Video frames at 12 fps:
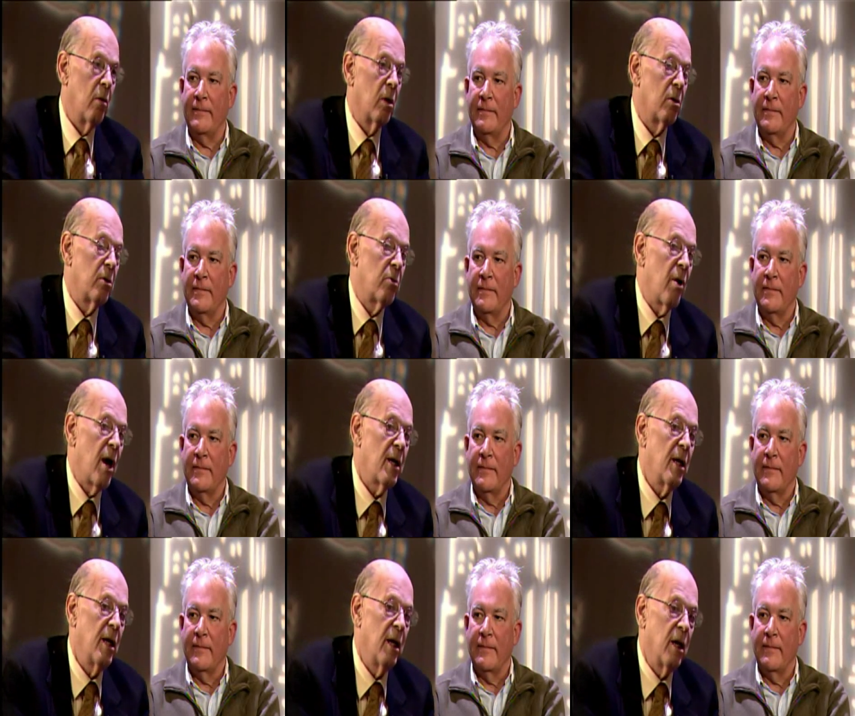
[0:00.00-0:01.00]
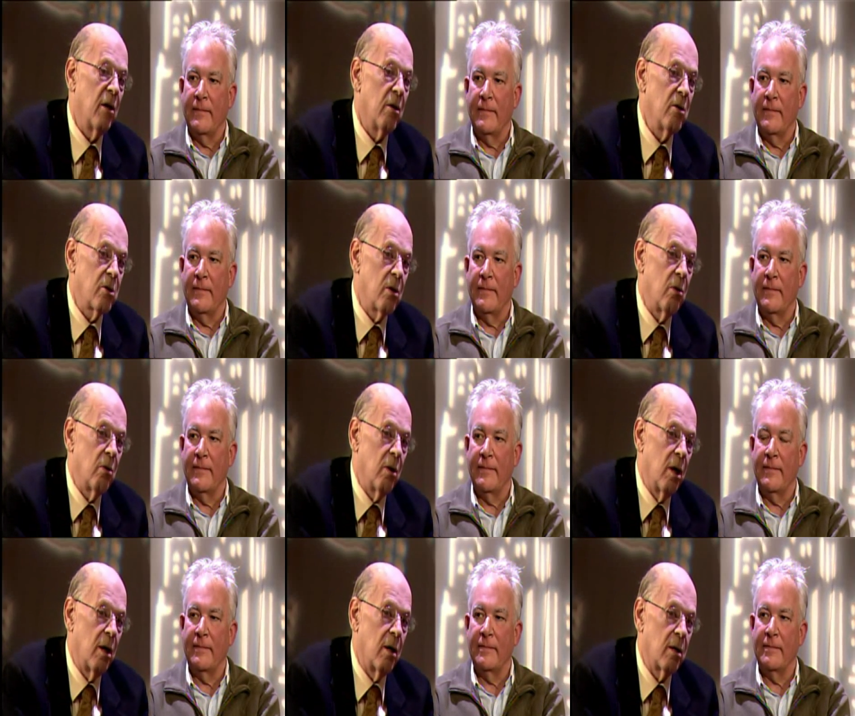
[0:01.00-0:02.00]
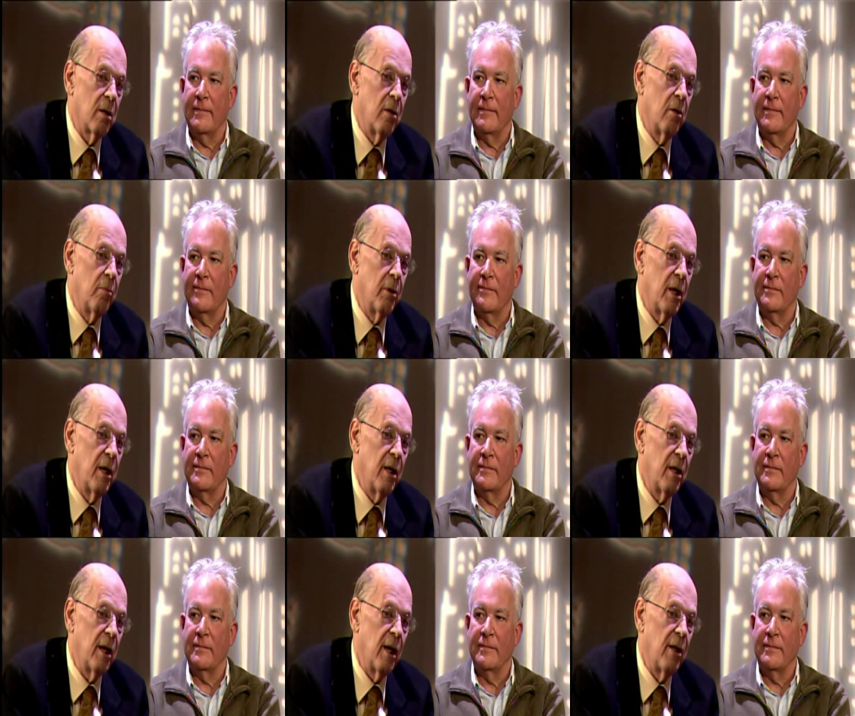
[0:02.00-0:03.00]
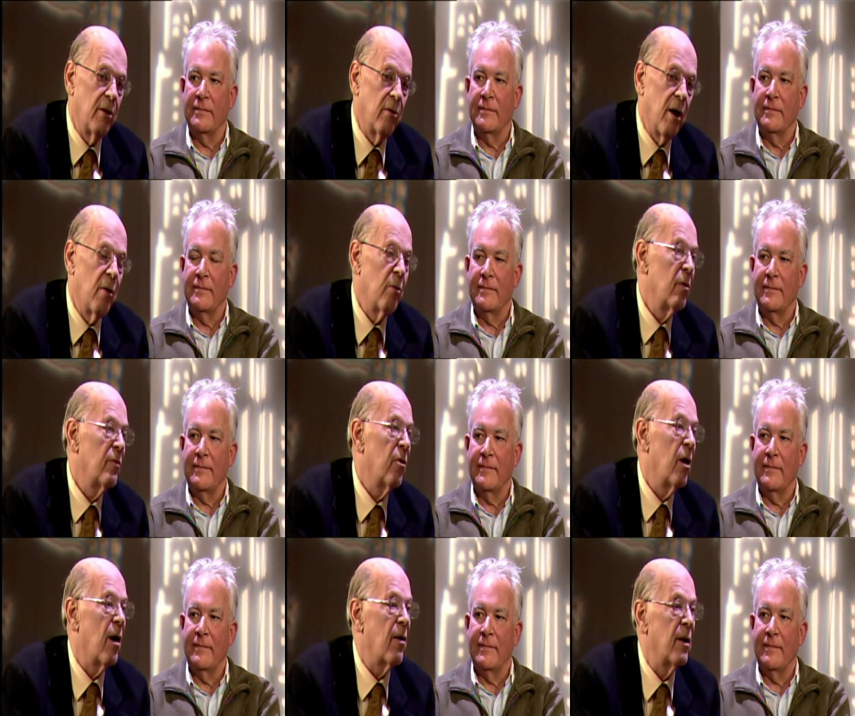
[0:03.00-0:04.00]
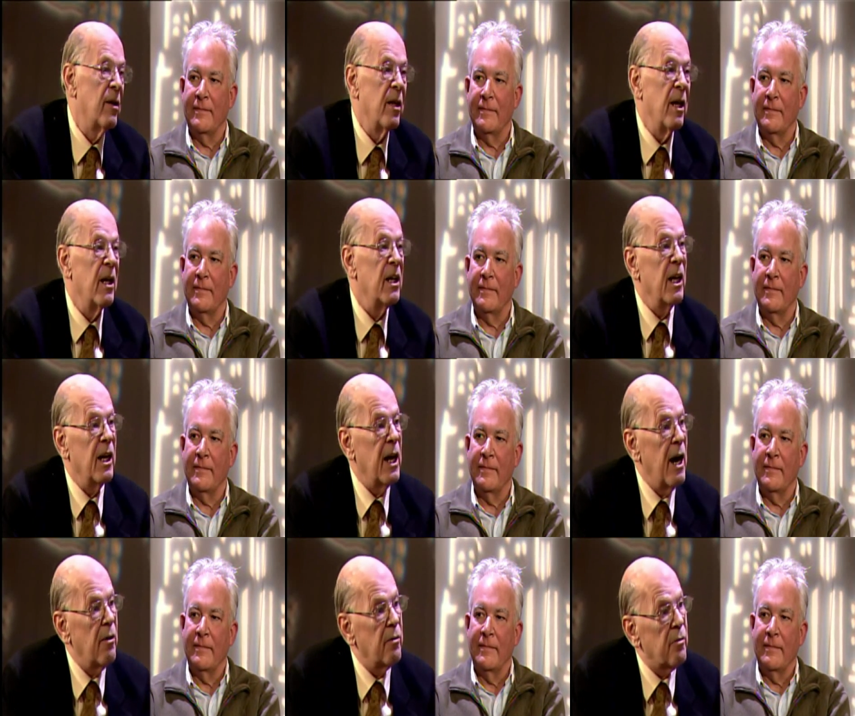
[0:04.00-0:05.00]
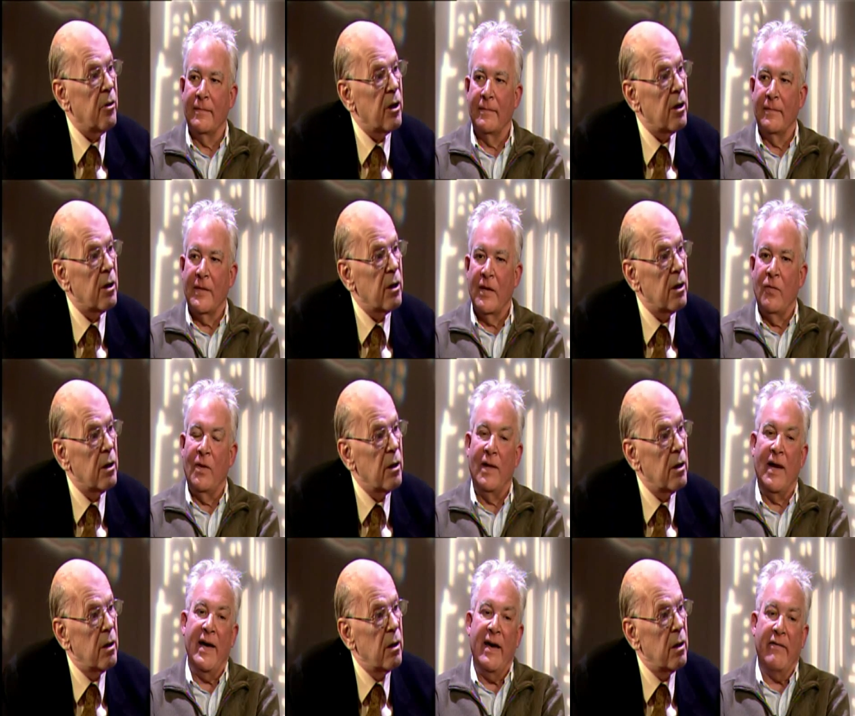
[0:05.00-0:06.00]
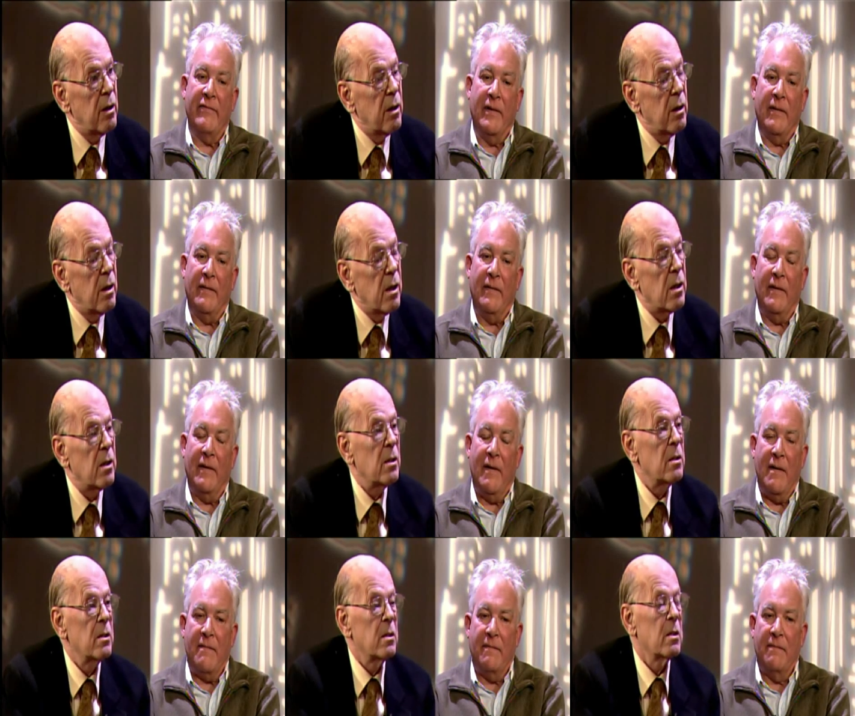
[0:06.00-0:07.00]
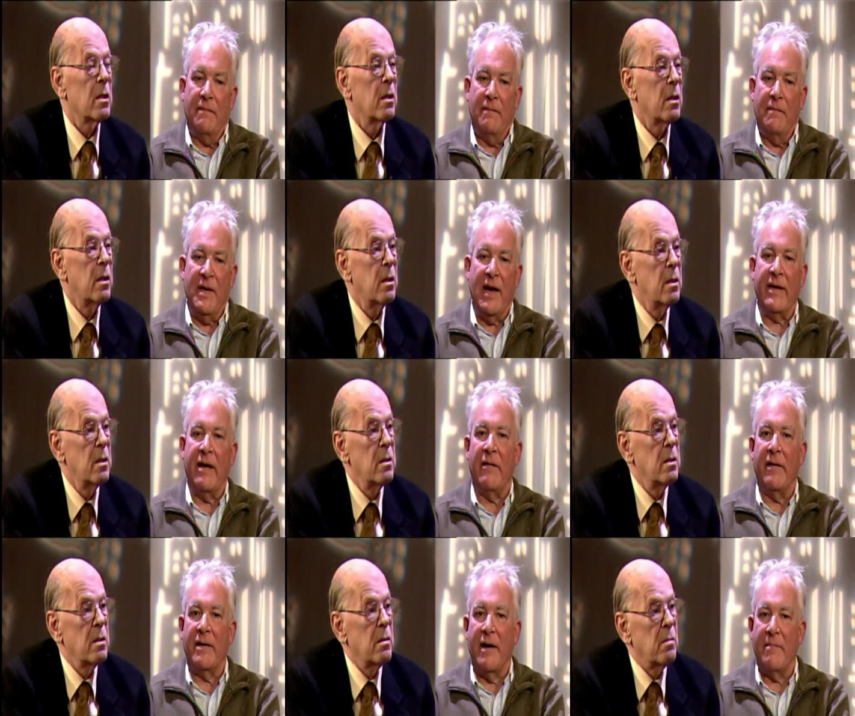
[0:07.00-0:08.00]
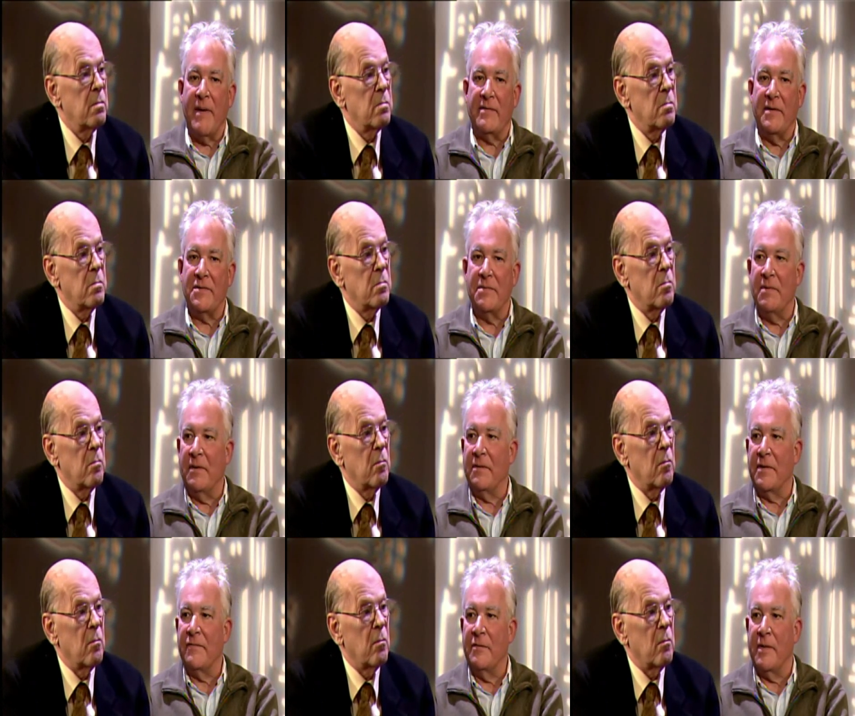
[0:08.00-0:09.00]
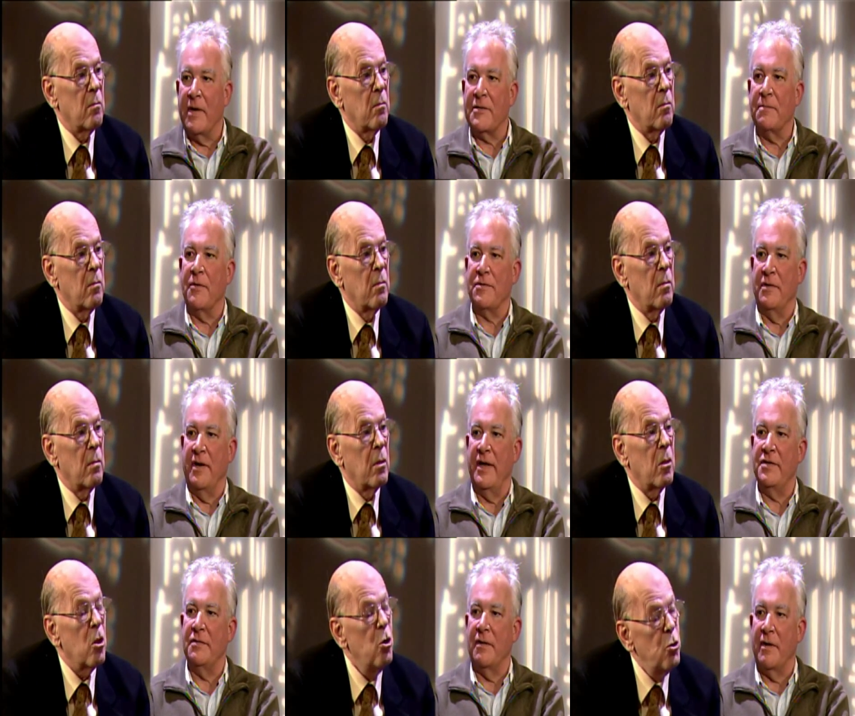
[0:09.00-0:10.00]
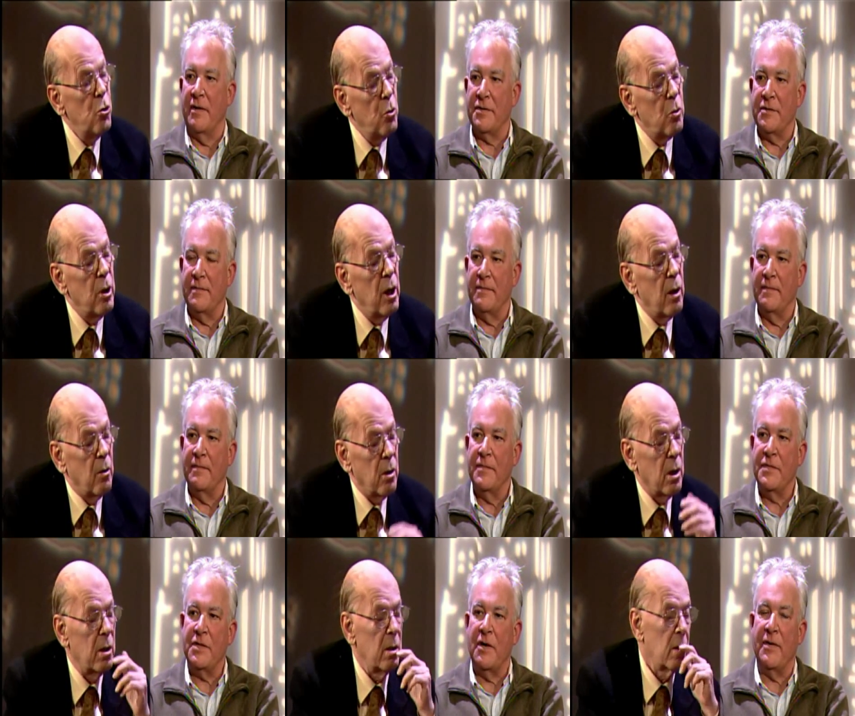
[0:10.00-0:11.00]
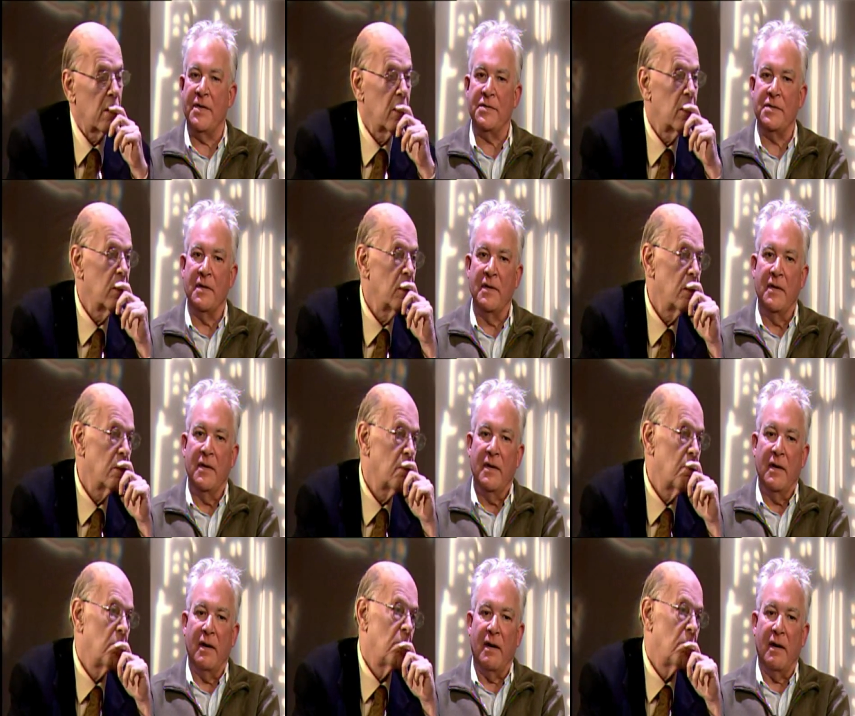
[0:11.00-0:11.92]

Speaker 1: it. Well, tracking it, and also uh, you know beginning to lay the groundwork for our, in the end, getting out of there.
Speaker 2: Well, I have a. Um, I mean, I carry a combat disability from my exposure to Agent Orange. You do, yeah, okay. So it's, uh